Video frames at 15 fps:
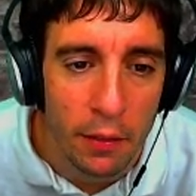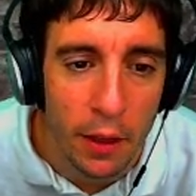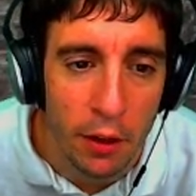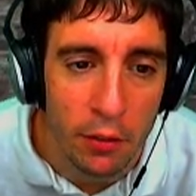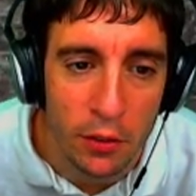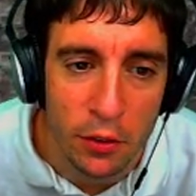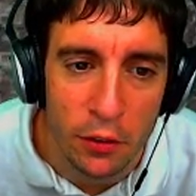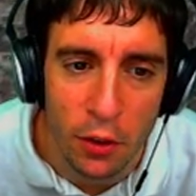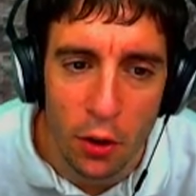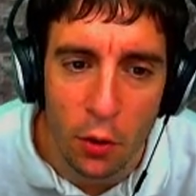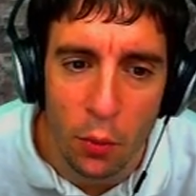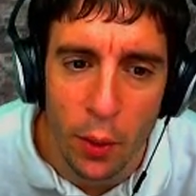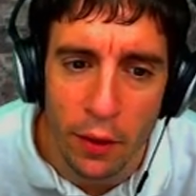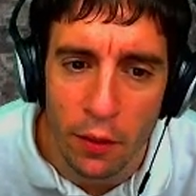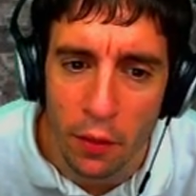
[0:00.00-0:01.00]
There is
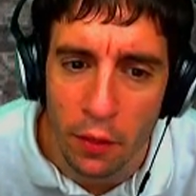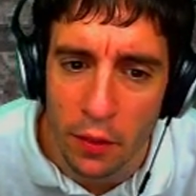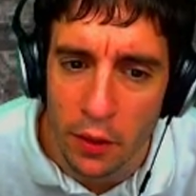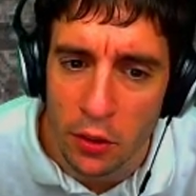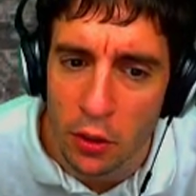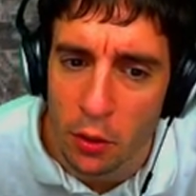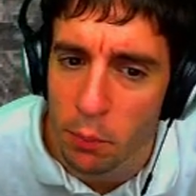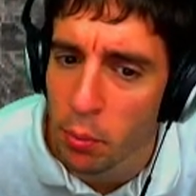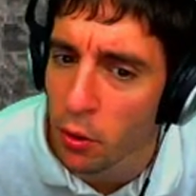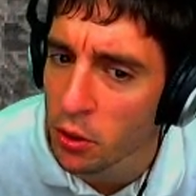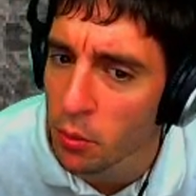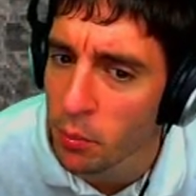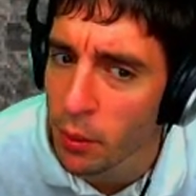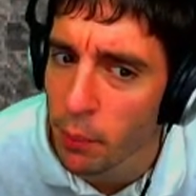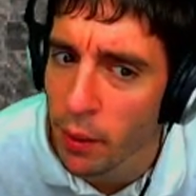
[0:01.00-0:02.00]
no way that this could
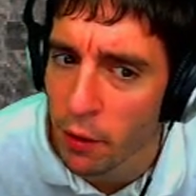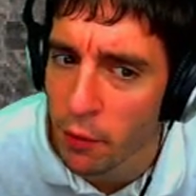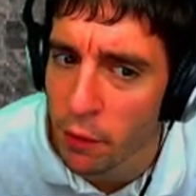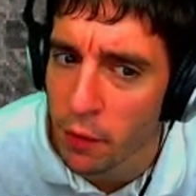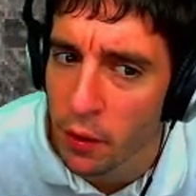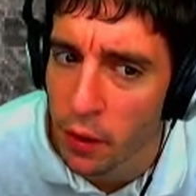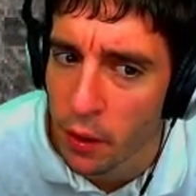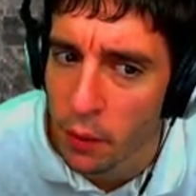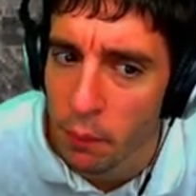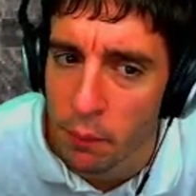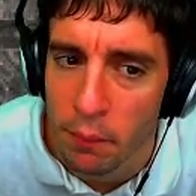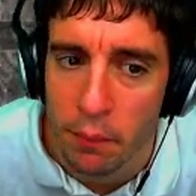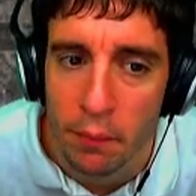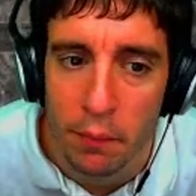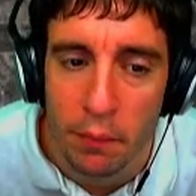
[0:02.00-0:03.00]
possibly backfire.